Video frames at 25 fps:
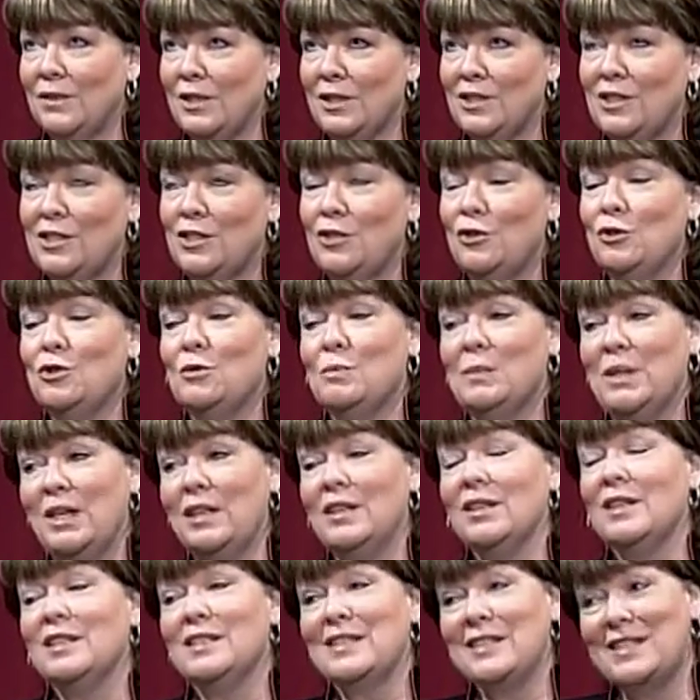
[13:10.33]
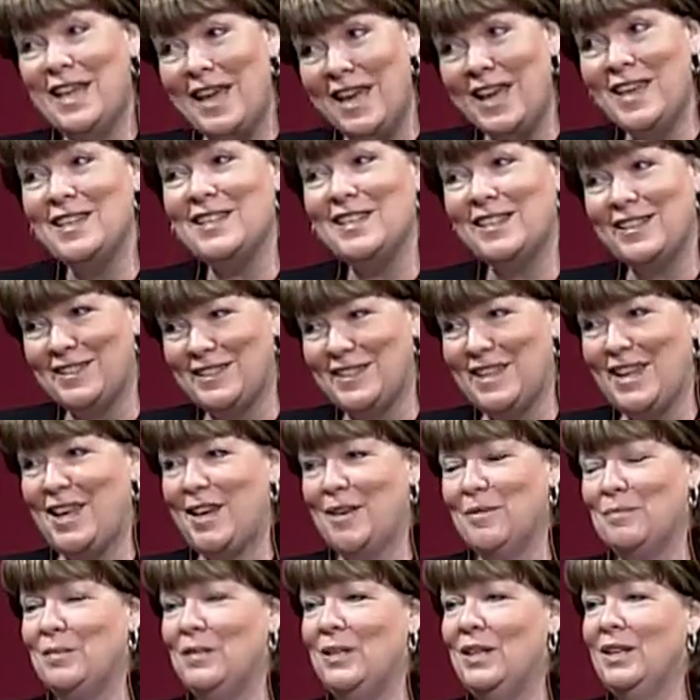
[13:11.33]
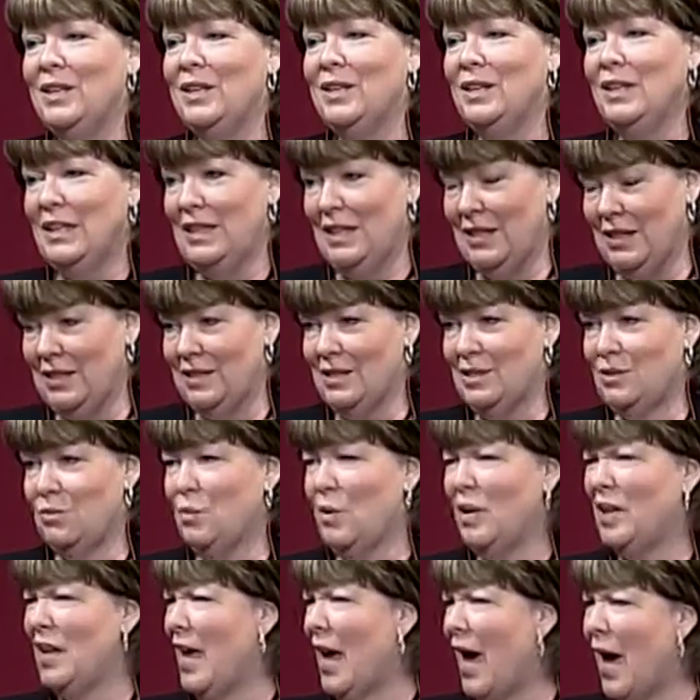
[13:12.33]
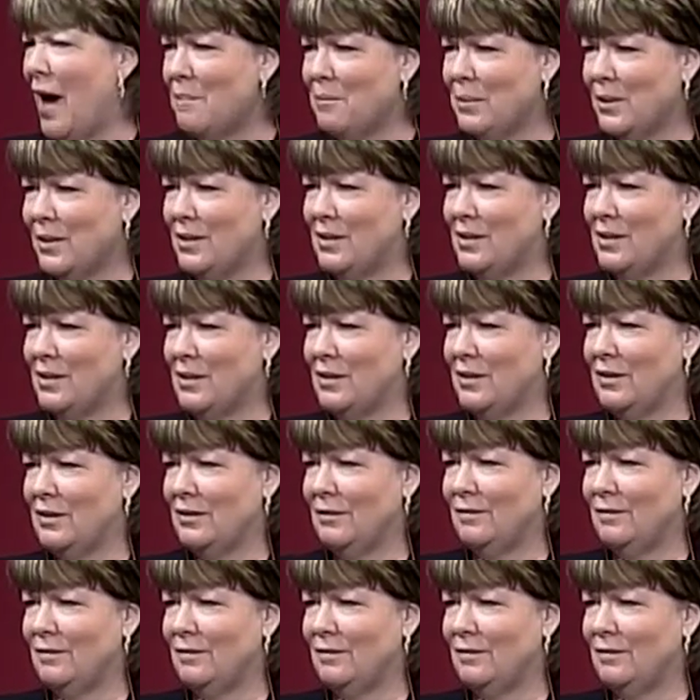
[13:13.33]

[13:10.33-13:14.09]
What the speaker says: the SANE exam is? What happens?